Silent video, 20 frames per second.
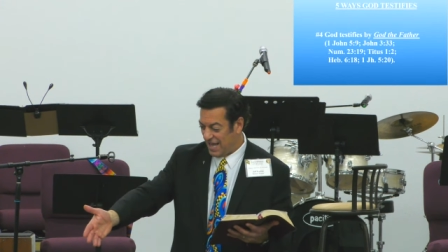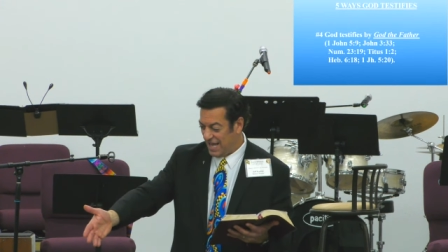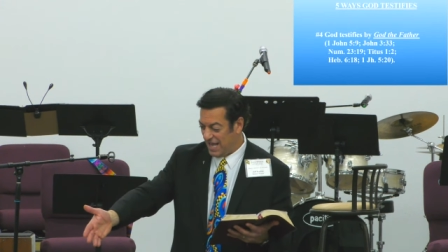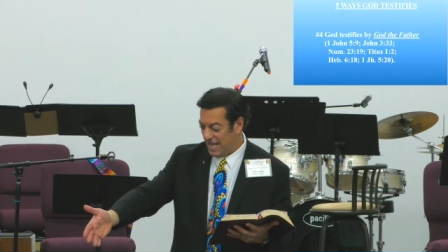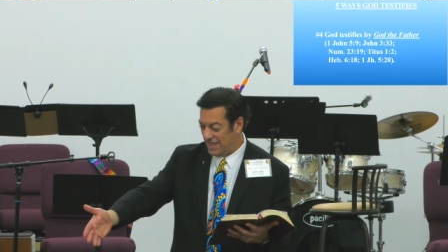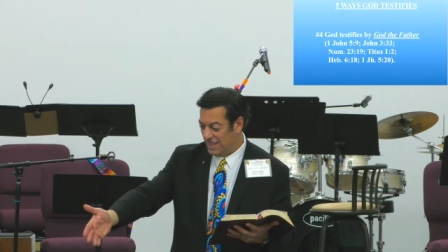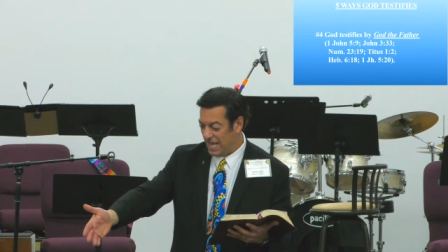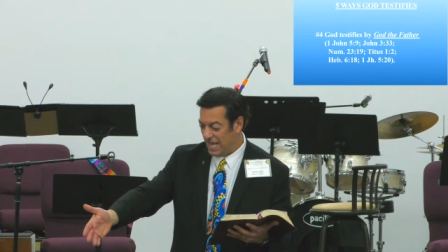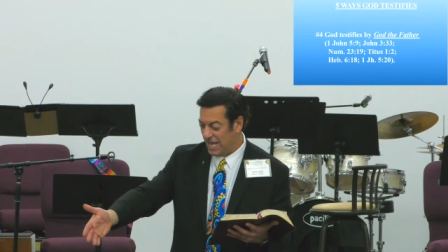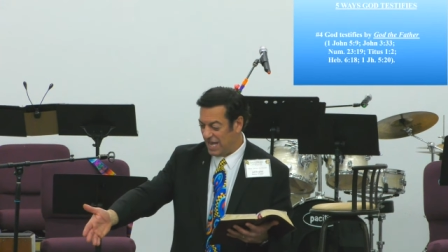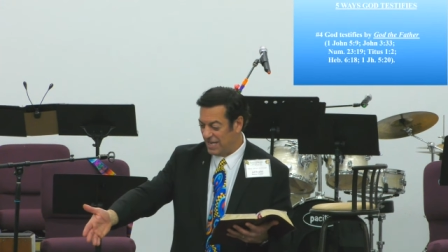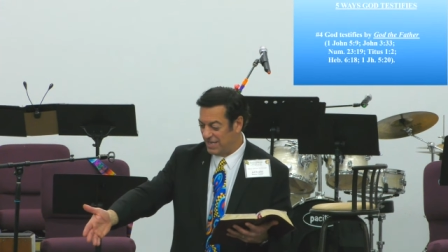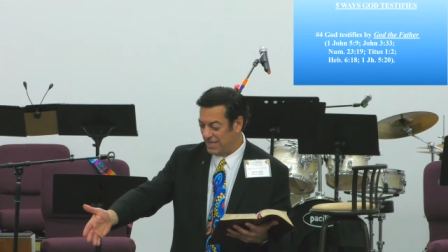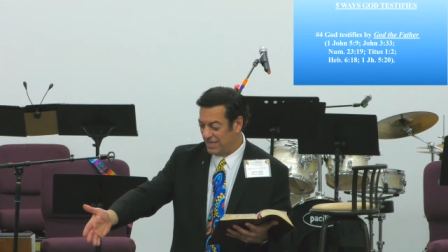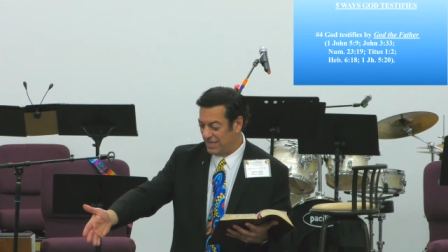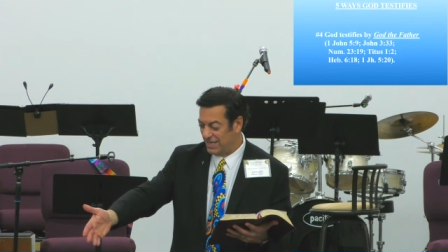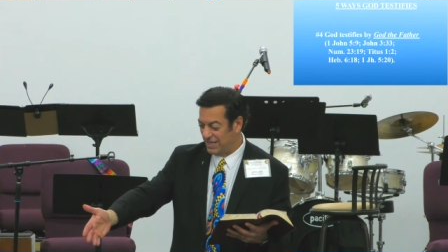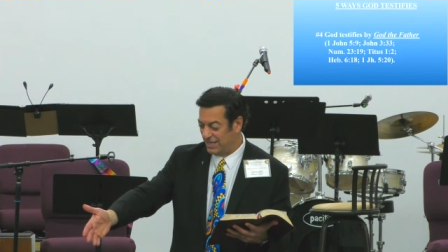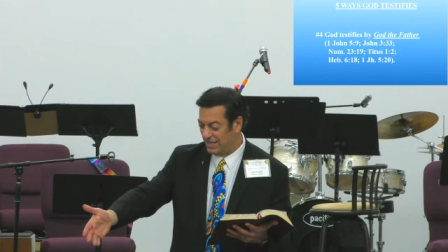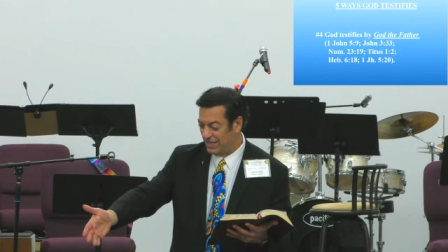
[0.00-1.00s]

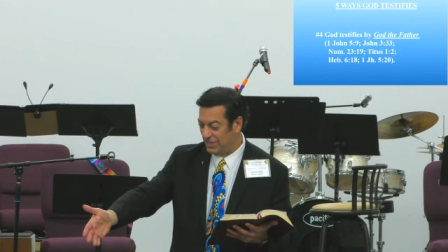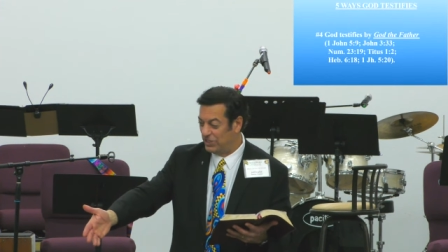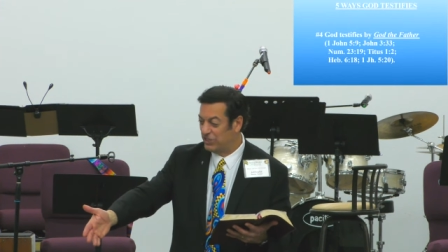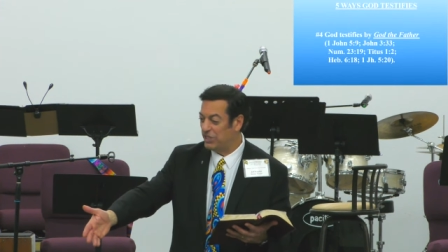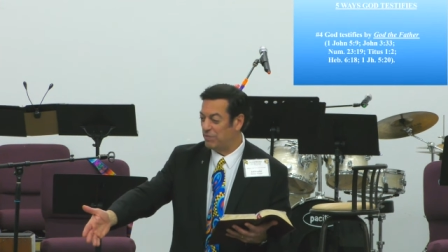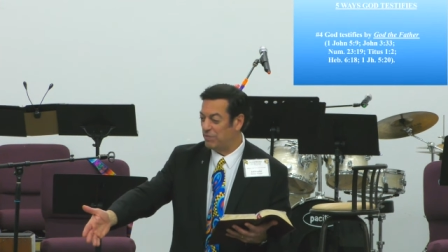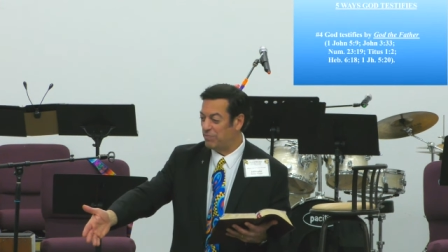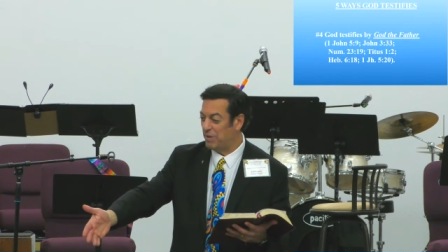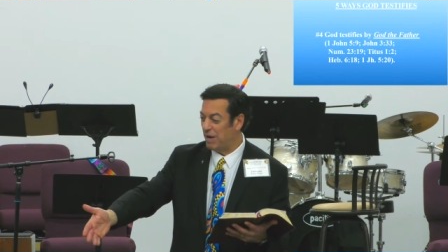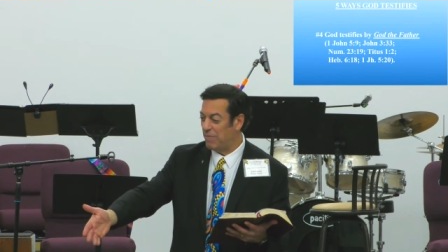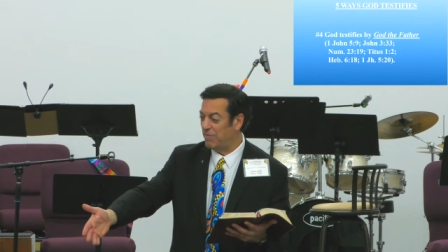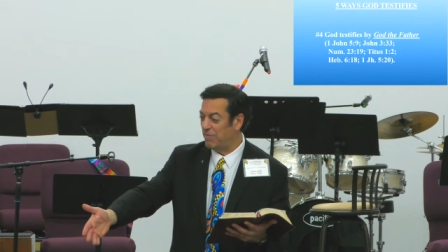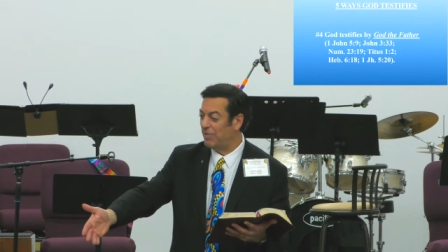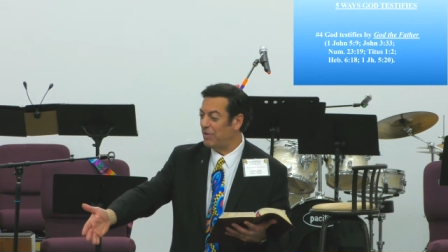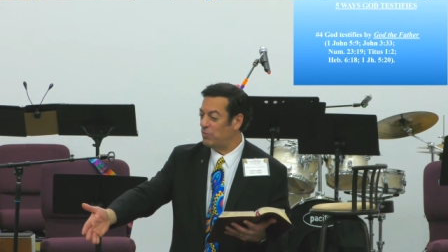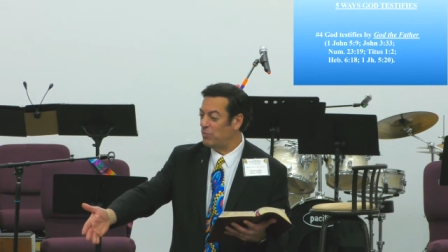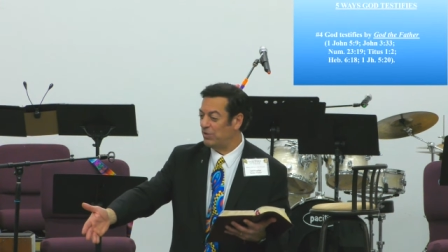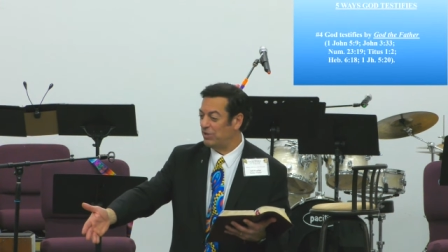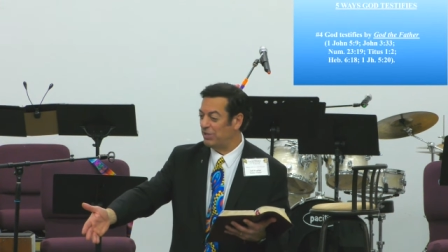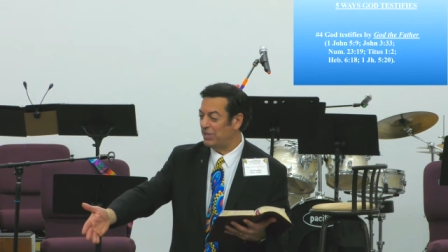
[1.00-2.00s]
then she probably
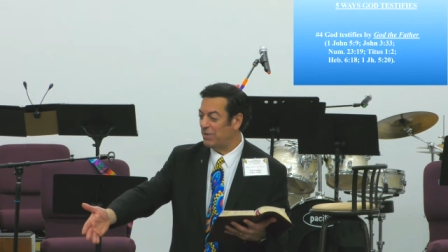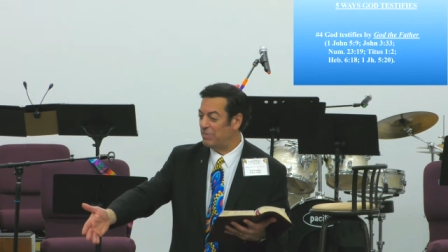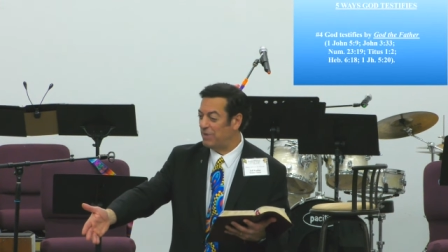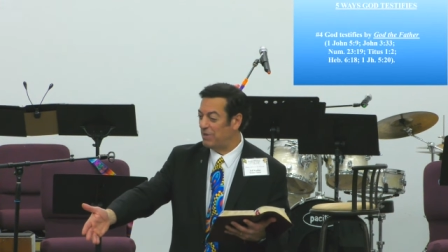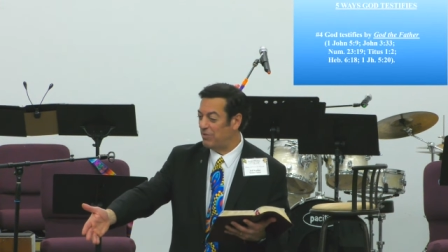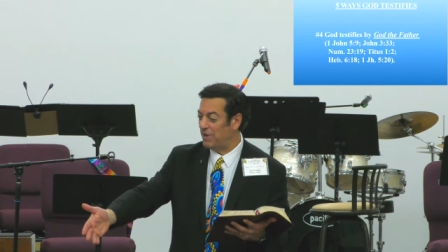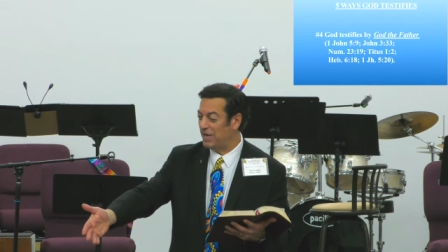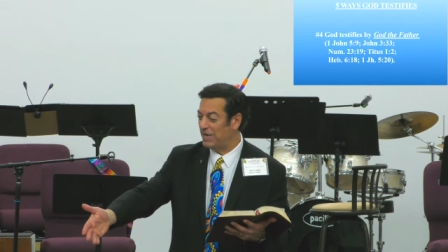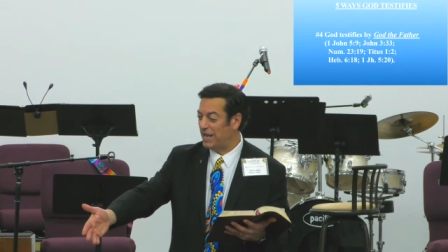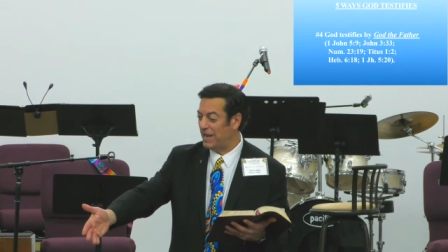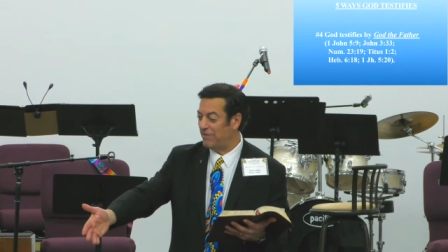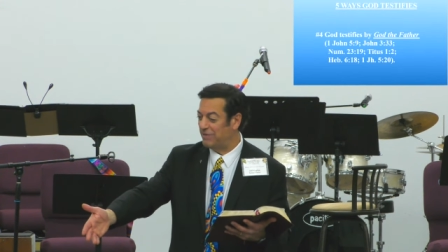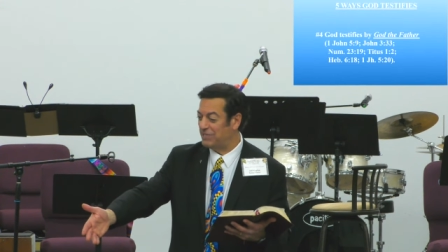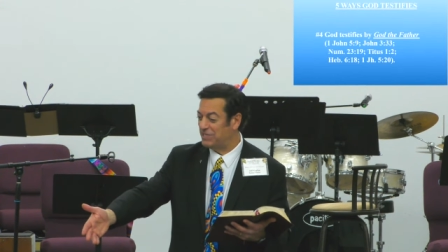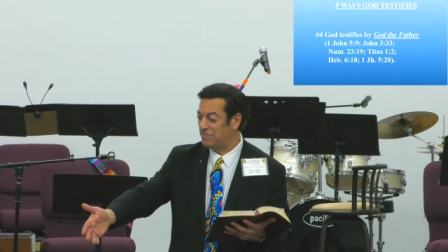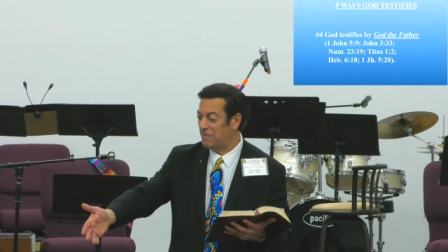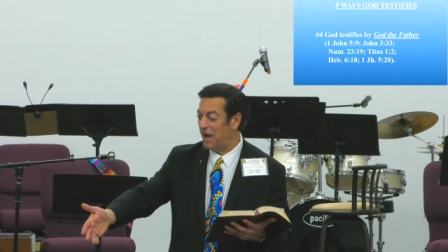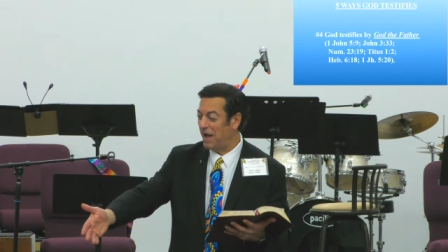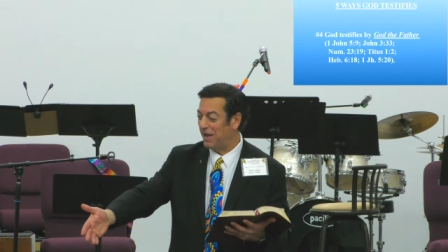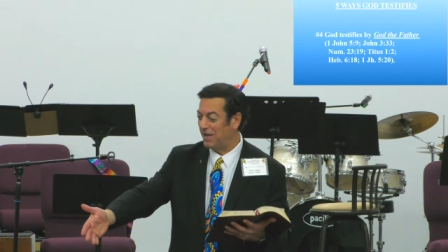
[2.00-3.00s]
will look at me right now and
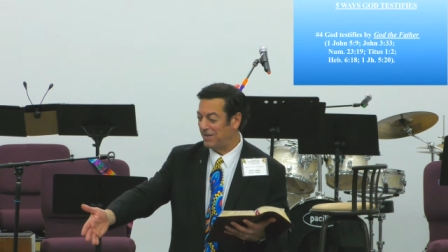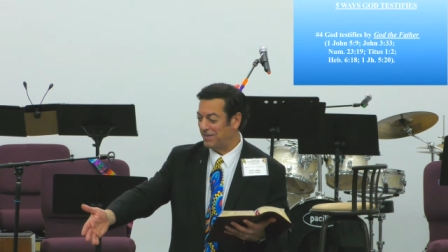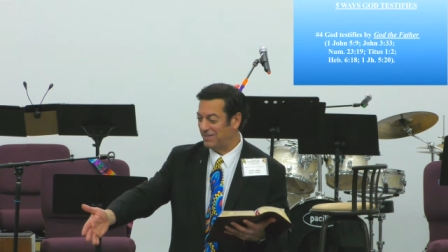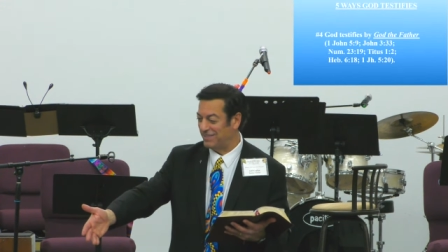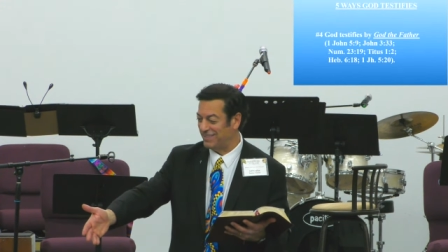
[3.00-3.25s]
smile.